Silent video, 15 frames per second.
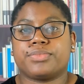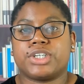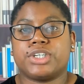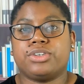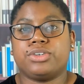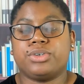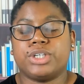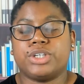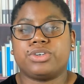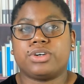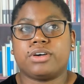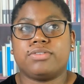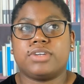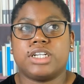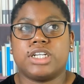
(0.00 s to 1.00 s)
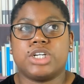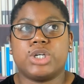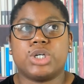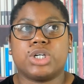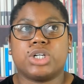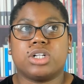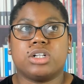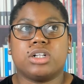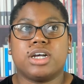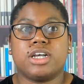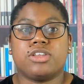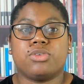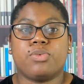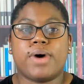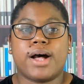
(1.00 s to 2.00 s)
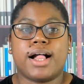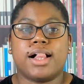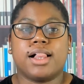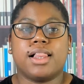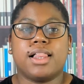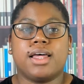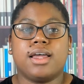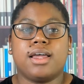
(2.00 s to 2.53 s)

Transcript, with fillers: doing draft to digital as well